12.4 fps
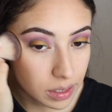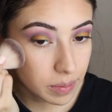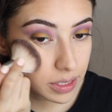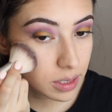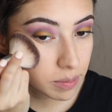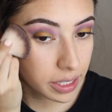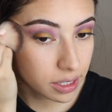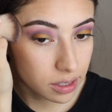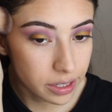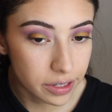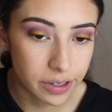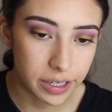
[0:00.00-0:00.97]
maybe some like
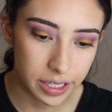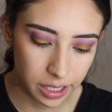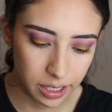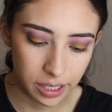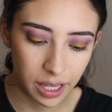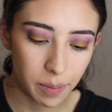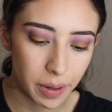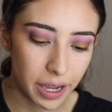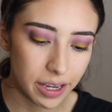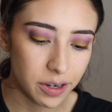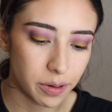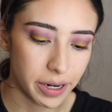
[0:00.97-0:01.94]
glitter or anything like that, but I
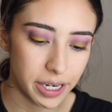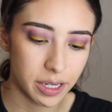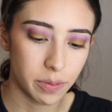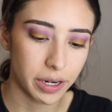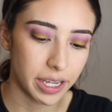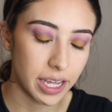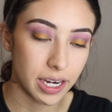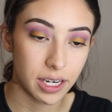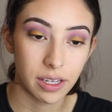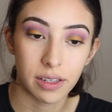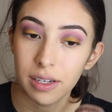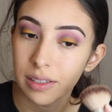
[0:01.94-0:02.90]
had no idea where to get
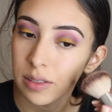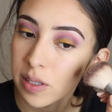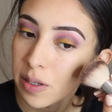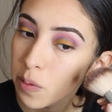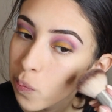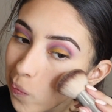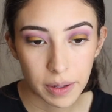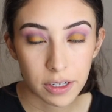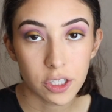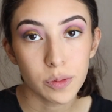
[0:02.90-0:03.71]
any of that, so maybe I'll